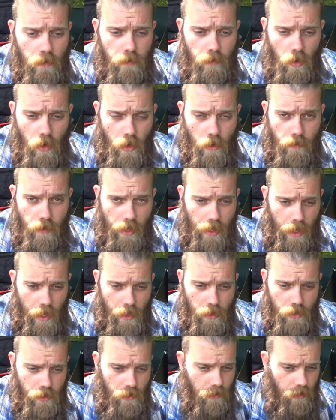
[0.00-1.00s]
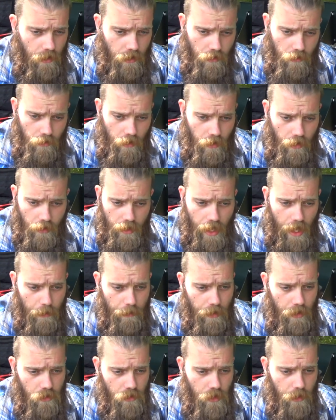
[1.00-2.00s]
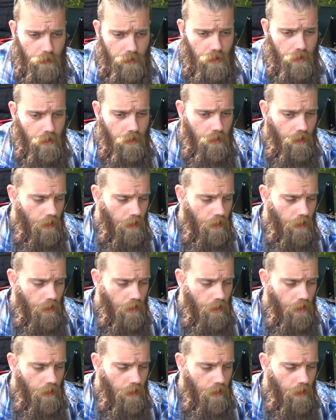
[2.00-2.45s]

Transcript: for our vacations, our camping trips.